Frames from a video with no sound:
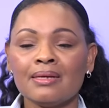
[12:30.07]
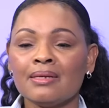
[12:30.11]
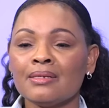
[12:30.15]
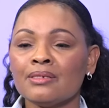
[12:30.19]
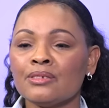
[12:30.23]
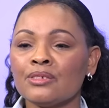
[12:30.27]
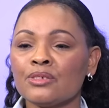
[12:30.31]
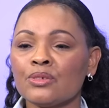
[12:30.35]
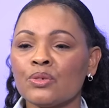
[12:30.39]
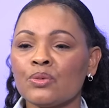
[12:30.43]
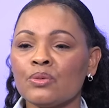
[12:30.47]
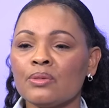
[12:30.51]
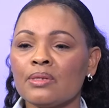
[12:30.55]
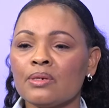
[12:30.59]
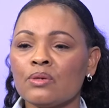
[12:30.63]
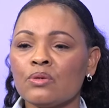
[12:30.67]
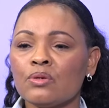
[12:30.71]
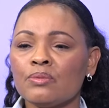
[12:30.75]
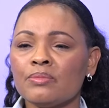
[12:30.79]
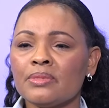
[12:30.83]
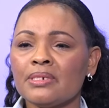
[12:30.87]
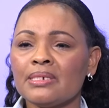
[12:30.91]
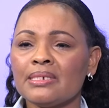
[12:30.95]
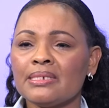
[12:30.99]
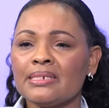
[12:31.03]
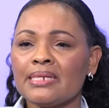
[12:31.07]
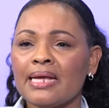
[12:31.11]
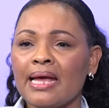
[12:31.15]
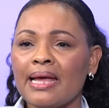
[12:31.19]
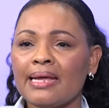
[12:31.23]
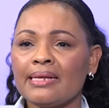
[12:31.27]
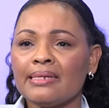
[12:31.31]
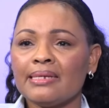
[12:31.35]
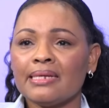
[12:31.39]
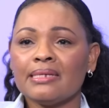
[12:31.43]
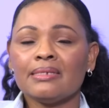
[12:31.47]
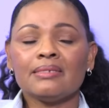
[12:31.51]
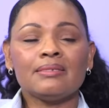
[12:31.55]
So the community
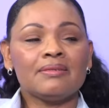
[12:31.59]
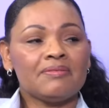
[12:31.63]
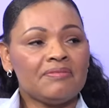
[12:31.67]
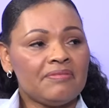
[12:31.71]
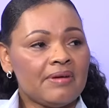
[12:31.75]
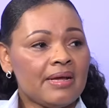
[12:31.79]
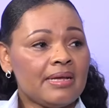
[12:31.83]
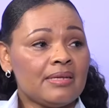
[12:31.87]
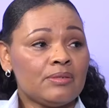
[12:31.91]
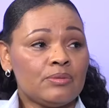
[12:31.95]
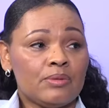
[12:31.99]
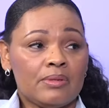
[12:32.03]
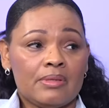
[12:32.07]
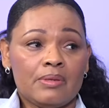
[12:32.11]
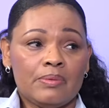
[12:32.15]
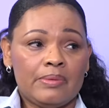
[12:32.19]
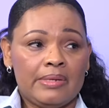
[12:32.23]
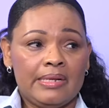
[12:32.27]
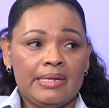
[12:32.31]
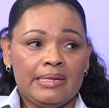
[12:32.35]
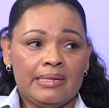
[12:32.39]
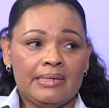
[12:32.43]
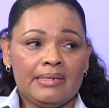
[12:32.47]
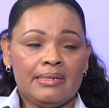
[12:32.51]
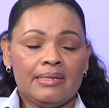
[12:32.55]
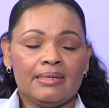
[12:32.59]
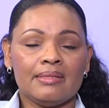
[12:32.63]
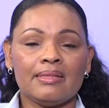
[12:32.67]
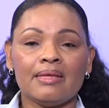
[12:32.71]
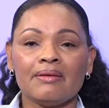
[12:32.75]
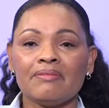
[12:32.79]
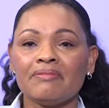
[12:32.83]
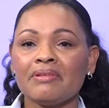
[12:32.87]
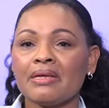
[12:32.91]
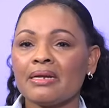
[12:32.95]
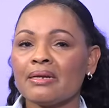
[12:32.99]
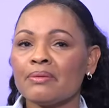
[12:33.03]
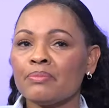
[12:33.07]
identifies with our clinic. They're
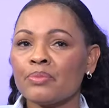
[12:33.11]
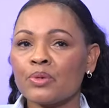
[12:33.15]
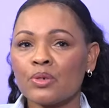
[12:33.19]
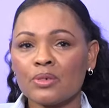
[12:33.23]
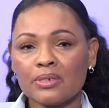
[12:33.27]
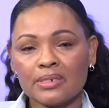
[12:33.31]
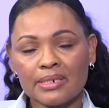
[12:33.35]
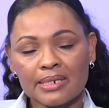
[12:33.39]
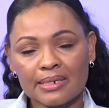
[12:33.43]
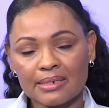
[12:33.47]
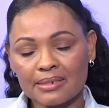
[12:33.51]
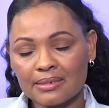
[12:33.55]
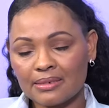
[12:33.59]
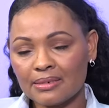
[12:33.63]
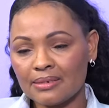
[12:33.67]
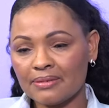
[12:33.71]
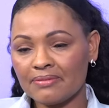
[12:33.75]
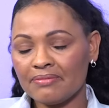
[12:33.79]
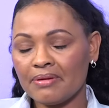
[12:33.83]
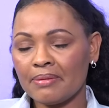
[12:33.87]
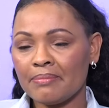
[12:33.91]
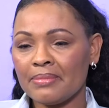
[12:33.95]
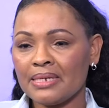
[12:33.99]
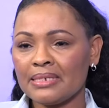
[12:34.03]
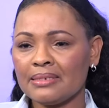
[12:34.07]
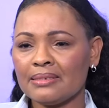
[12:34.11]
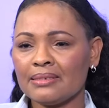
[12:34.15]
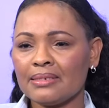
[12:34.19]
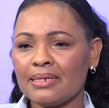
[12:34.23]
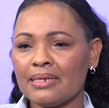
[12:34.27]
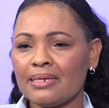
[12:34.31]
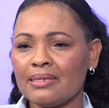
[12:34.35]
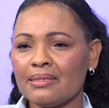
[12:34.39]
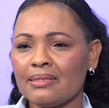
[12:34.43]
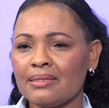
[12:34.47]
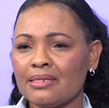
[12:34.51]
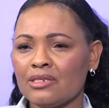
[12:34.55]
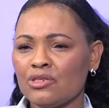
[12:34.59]
very protective. I must say,
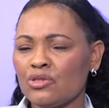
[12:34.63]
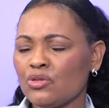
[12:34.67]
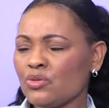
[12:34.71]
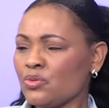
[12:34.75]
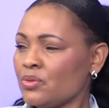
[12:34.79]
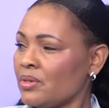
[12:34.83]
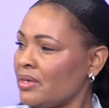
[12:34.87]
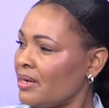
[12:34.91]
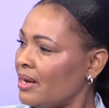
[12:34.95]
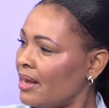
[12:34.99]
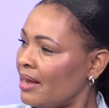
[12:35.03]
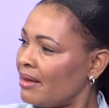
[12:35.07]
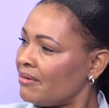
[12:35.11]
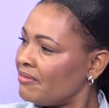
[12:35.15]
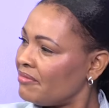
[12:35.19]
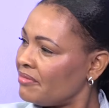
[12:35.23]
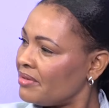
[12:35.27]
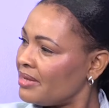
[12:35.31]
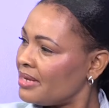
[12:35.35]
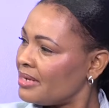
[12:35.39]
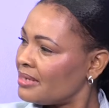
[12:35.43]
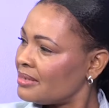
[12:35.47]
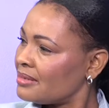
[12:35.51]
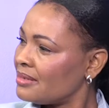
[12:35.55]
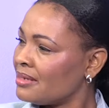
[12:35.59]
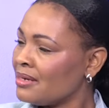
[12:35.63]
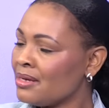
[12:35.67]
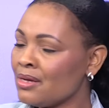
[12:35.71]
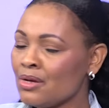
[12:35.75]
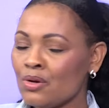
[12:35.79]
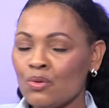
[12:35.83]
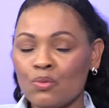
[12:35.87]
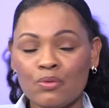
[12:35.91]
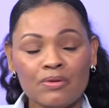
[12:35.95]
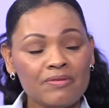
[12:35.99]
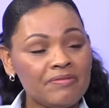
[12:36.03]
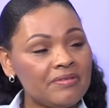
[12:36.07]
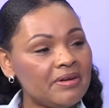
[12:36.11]
in the 2.5 years,
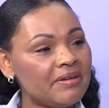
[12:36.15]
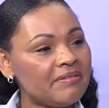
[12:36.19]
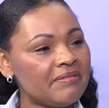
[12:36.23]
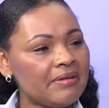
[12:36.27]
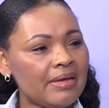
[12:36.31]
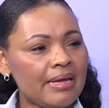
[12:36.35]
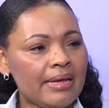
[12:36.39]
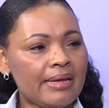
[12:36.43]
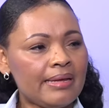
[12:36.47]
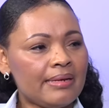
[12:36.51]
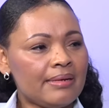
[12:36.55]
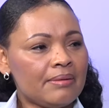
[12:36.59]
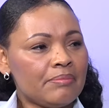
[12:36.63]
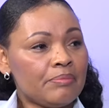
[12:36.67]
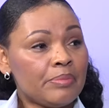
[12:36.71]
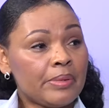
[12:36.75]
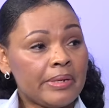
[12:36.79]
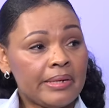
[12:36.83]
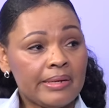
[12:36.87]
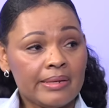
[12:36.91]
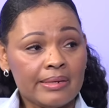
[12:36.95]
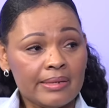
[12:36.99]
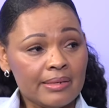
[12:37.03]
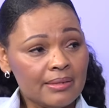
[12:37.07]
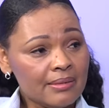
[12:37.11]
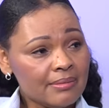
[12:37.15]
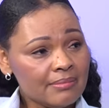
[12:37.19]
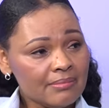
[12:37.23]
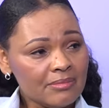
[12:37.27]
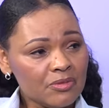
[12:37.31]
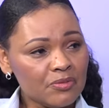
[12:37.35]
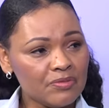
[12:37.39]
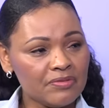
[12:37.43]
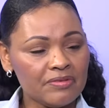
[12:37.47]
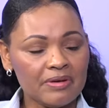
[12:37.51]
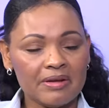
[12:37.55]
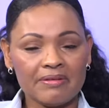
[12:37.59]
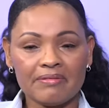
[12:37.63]
we've never had a break-in.
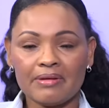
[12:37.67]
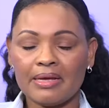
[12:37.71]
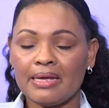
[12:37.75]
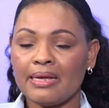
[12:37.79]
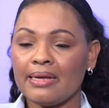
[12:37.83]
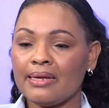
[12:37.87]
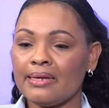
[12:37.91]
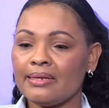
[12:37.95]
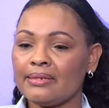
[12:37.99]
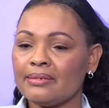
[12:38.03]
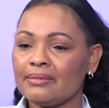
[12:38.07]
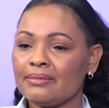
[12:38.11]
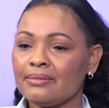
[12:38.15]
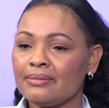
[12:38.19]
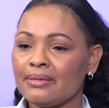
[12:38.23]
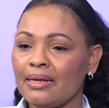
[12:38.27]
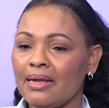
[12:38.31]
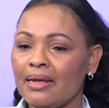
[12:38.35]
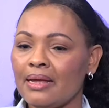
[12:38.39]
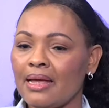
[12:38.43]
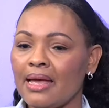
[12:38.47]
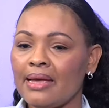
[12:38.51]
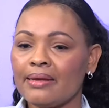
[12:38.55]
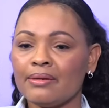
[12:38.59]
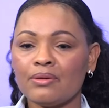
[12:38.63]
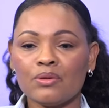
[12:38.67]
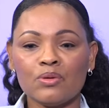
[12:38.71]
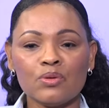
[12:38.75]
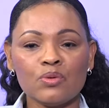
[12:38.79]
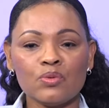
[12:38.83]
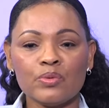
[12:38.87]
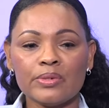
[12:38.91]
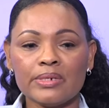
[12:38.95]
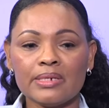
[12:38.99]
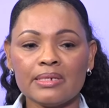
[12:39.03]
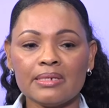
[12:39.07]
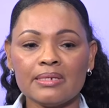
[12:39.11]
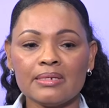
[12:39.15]
We've never had, I know
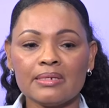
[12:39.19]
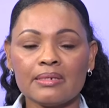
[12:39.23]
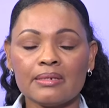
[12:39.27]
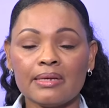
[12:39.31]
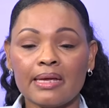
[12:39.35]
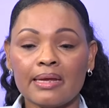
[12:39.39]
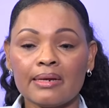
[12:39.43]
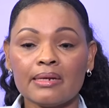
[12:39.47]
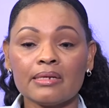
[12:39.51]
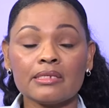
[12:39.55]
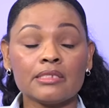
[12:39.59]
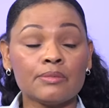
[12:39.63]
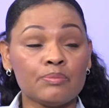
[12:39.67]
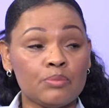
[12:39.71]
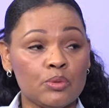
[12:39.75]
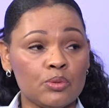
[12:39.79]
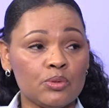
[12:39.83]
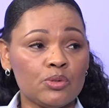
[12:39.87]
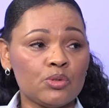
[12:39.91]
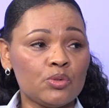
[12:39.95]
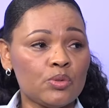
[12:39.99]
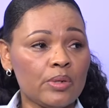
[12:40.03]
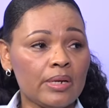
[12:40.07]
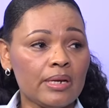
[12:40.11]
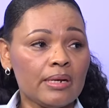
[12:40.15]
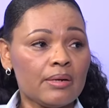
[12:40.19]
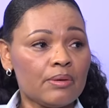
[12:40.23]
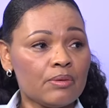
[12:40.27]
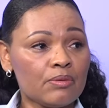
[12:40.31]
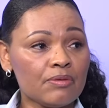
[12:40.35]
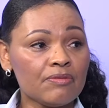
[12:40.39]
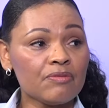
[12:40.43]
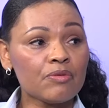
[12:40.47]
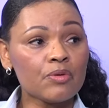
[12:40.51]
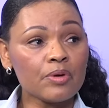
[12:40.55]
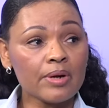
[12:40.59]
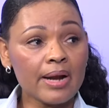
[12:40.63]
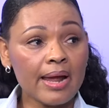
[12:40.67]
we get exposed to a lot
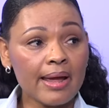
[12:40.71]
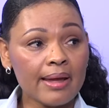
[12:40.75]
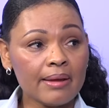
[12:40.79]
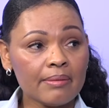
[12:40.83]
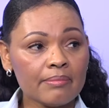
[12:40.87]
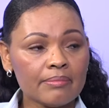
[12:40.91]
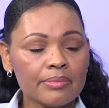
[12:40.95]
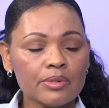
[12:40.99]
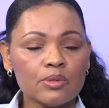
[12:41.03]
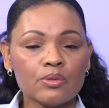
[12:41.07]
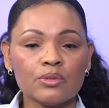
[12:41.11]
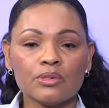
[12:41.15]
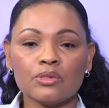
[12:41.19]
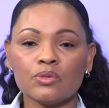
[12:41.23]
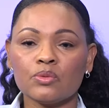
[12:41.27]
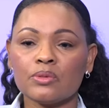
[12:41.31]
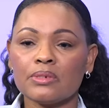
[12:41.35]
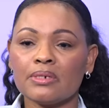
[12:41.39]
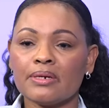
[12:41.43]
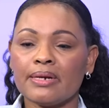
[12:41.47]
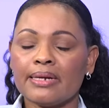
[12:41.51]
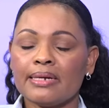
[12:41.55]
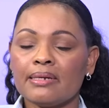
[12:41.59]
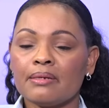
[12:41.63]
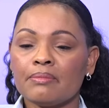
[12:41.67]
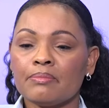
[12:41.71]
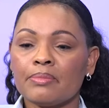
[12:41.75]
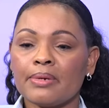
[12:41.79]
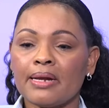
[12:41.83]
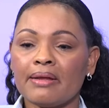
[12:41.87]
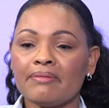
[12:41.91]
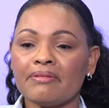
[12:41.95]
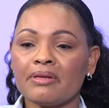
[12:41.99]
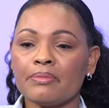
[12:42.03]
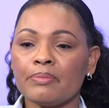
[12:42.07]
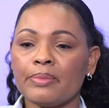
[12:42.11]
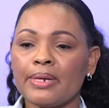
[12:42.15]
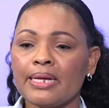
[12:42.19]
of crime because we're running
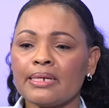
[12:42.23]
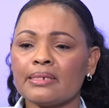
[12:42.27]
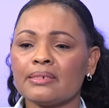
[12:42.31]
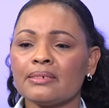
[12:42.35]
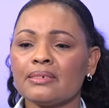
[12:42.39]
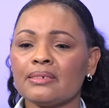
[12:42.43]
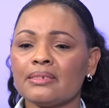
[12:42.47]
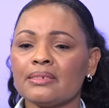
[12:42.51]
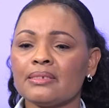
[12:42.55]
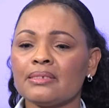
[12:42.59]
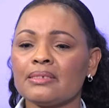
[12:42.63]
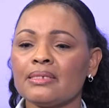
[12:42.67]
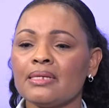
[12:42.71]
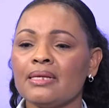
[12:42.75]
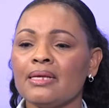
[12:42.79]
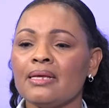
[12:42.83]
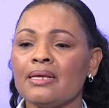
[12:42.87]
private practice.